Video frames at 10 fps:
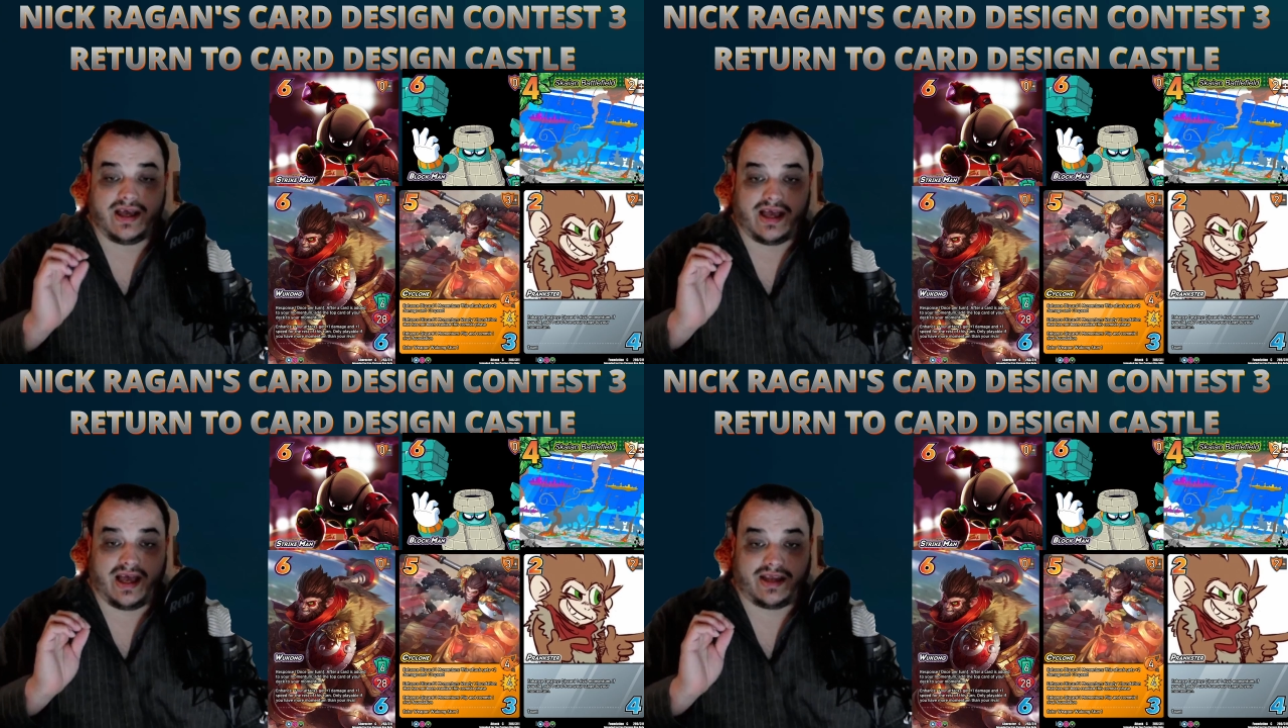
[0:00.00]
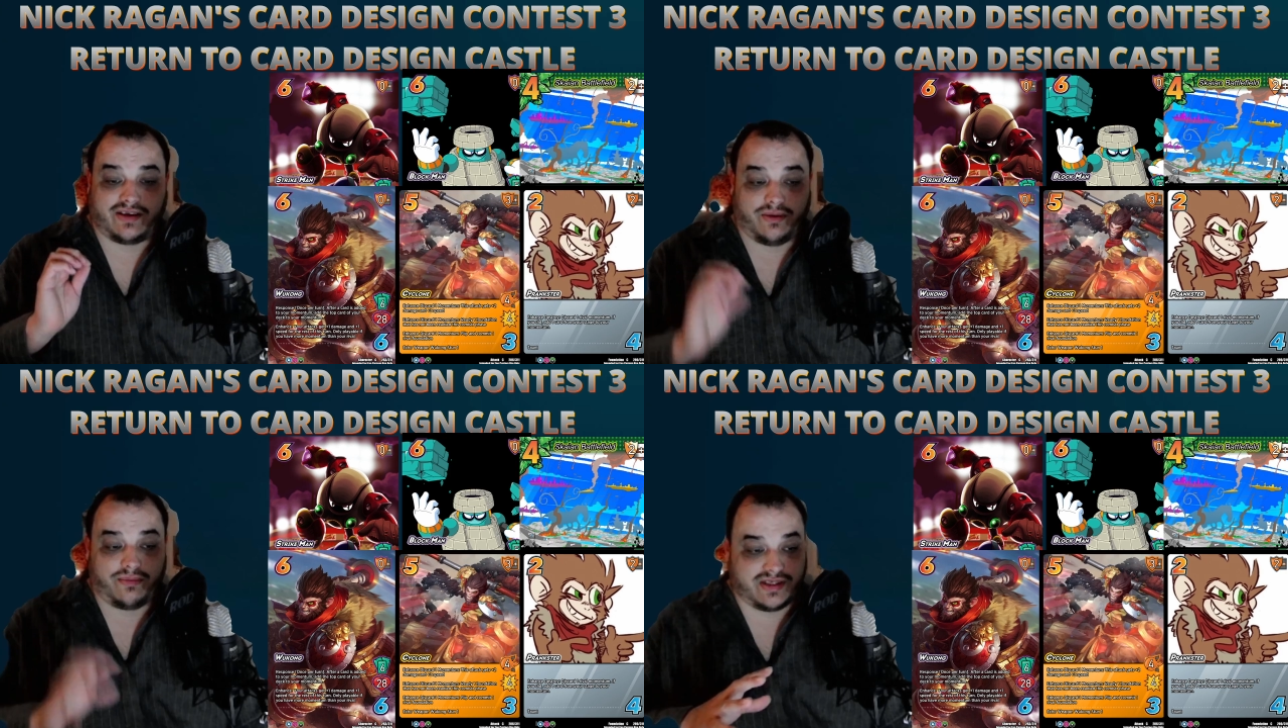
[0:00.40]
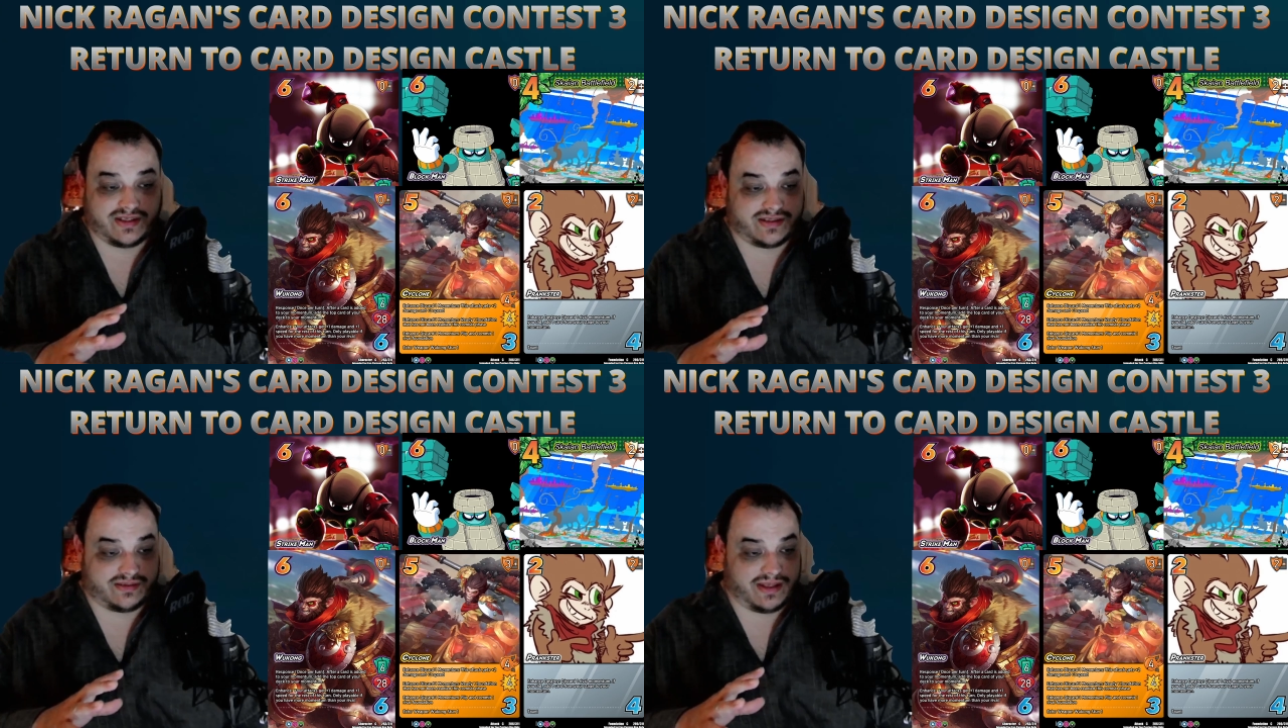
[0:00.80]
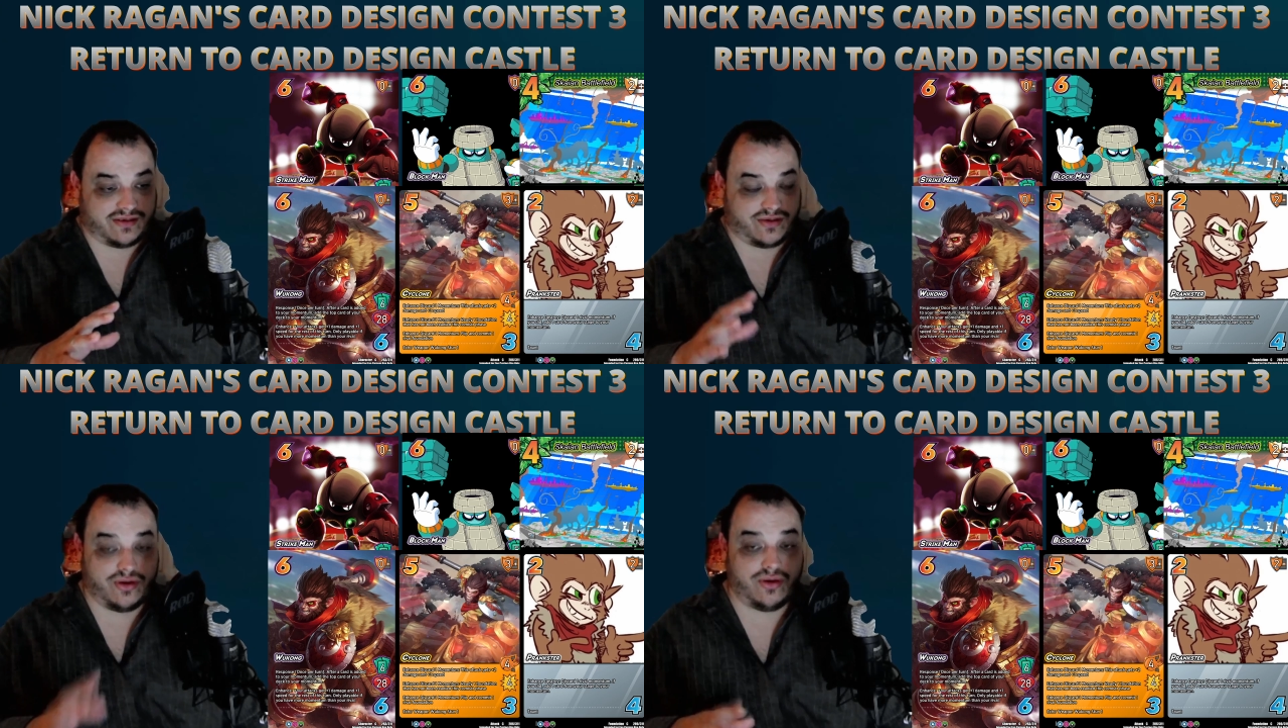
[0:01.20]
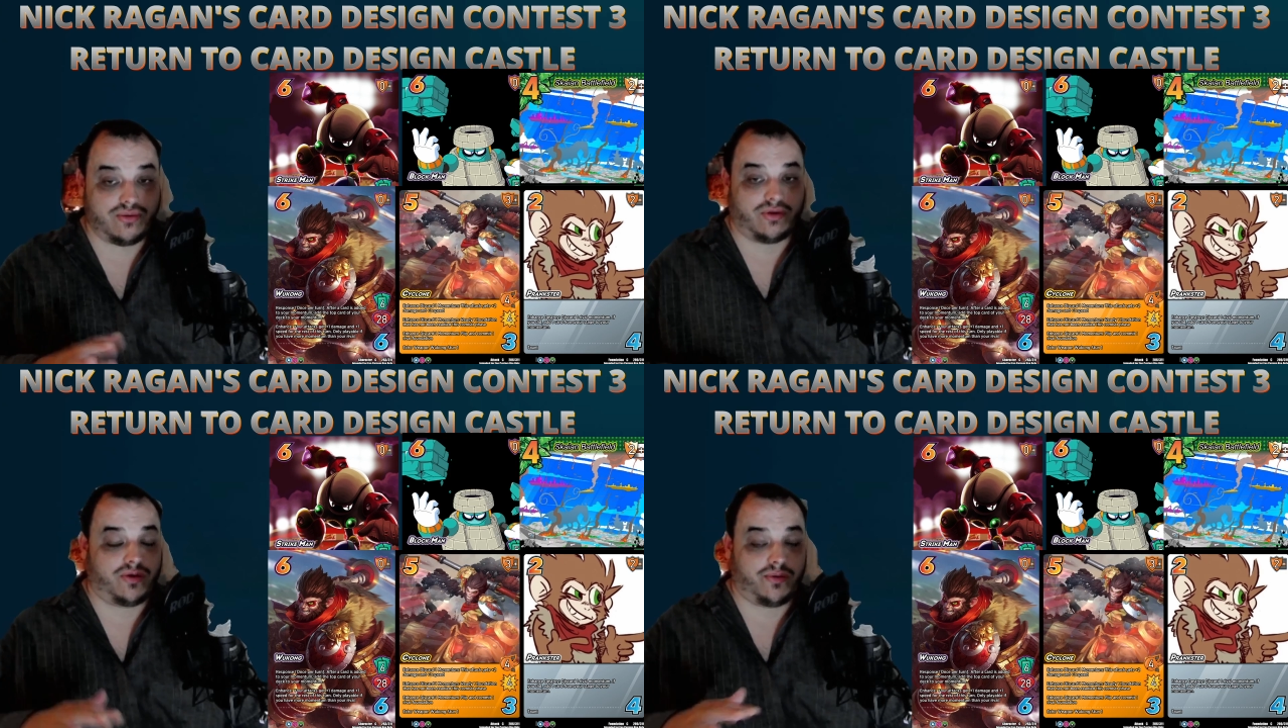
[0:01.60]
I don't want to spend too
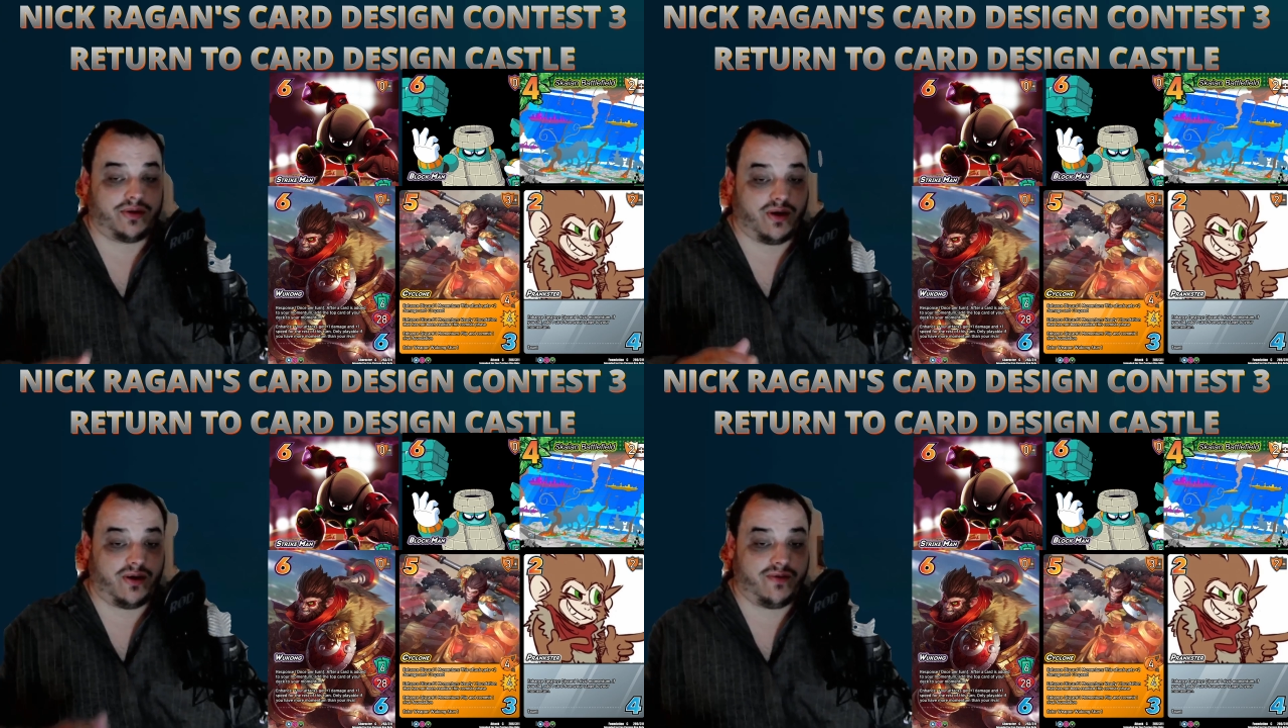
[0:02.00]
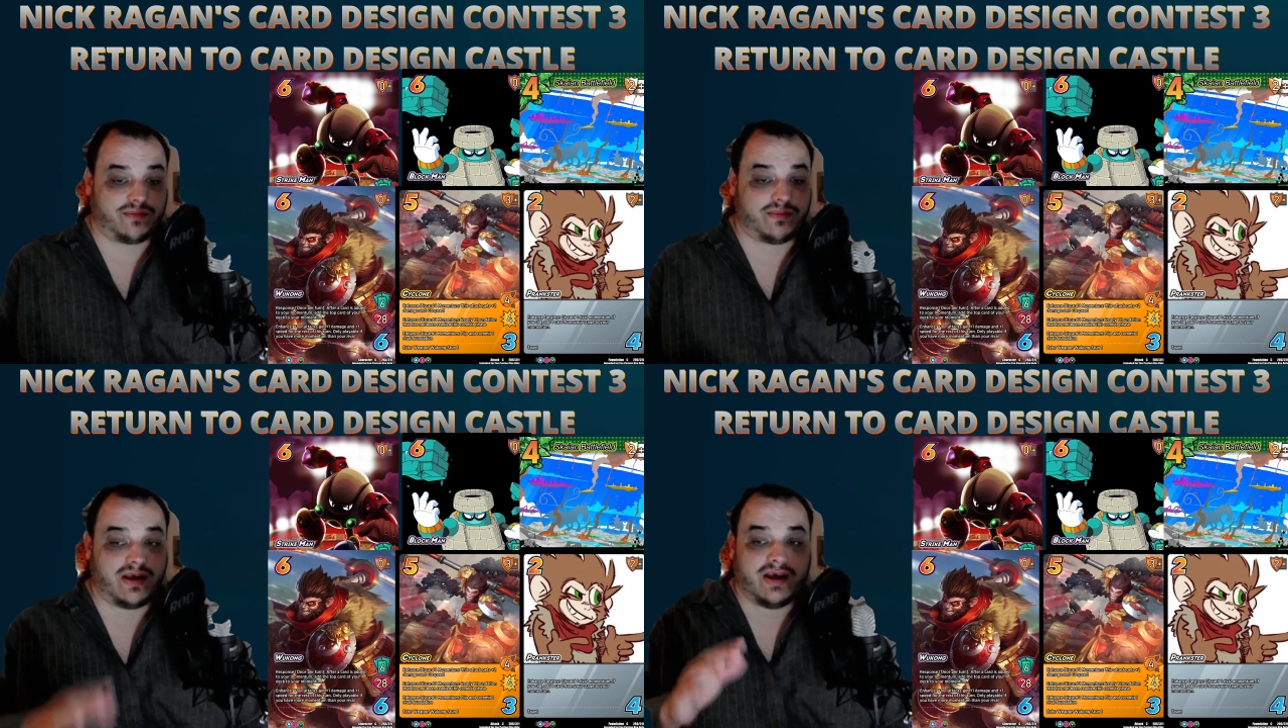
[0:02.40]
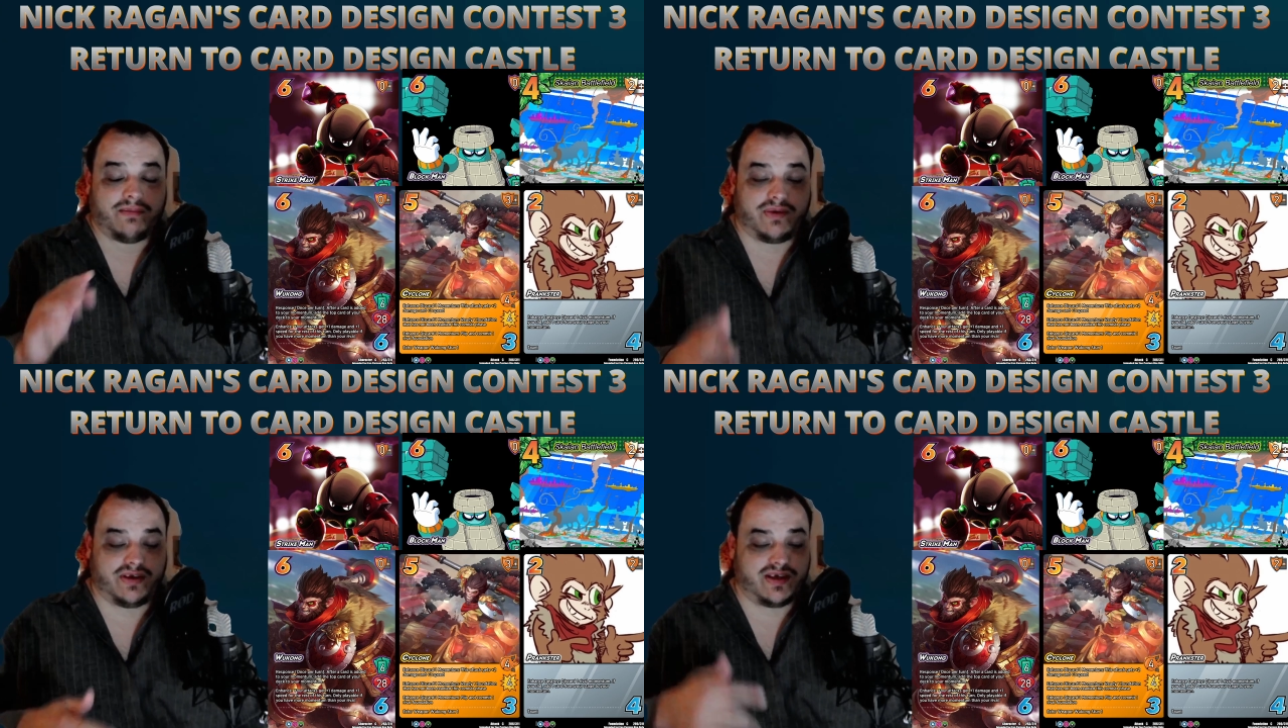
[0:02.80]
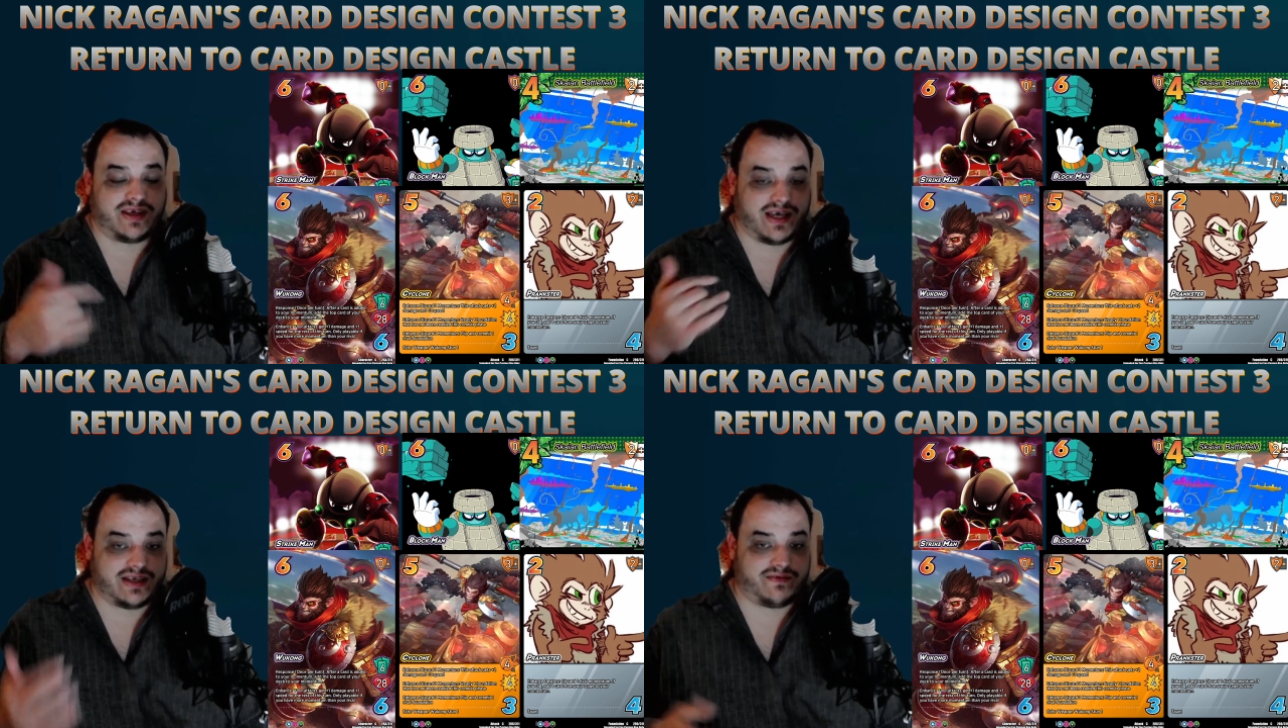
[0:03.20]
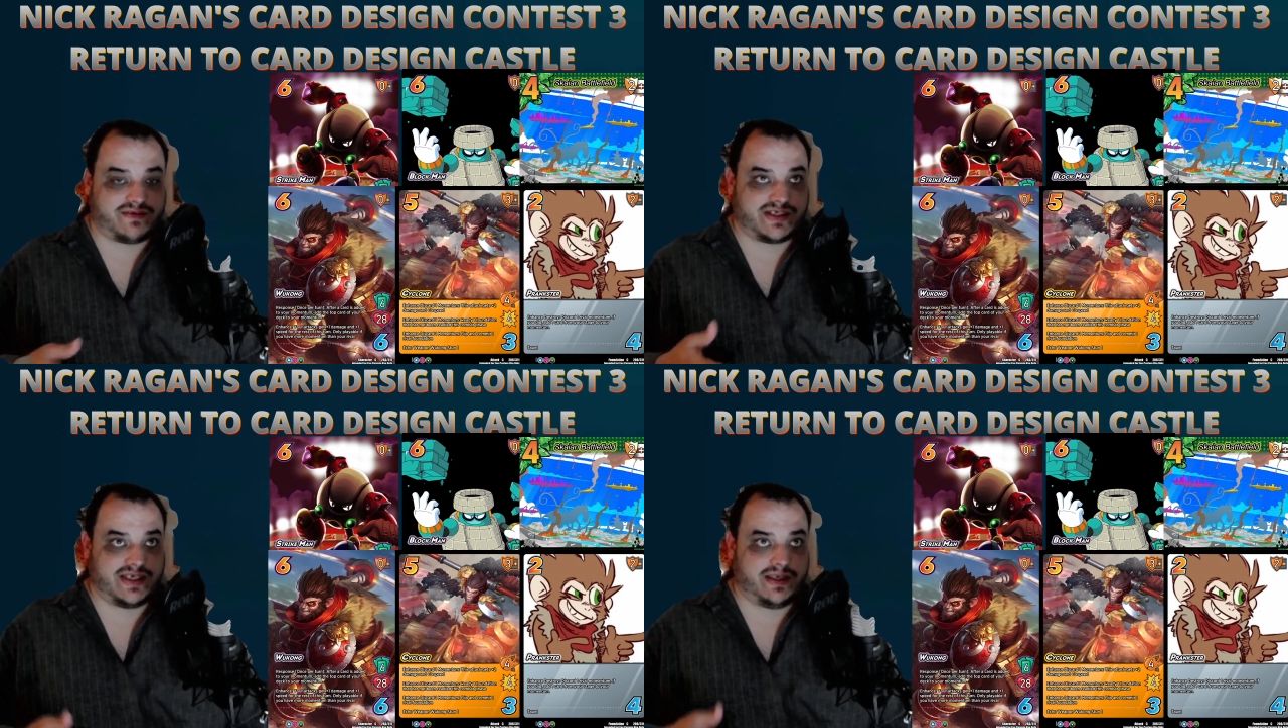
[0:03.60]
long going over them, but you can kind of
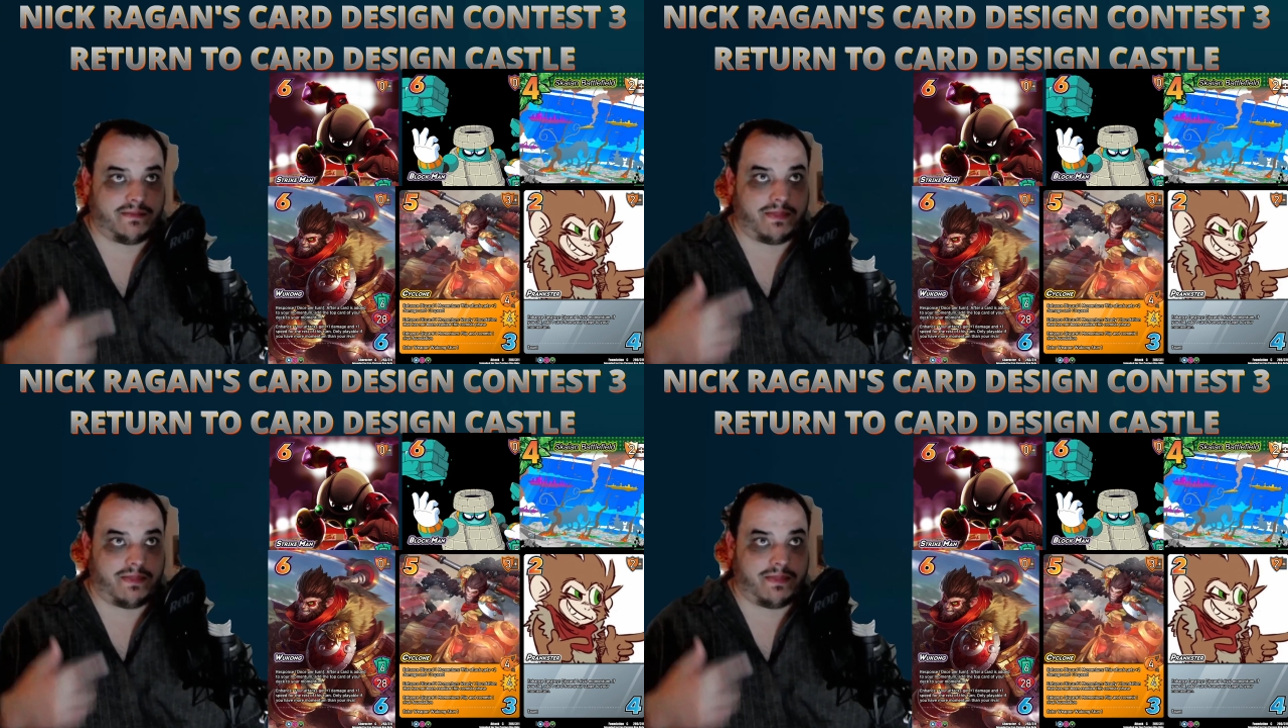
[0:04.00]
see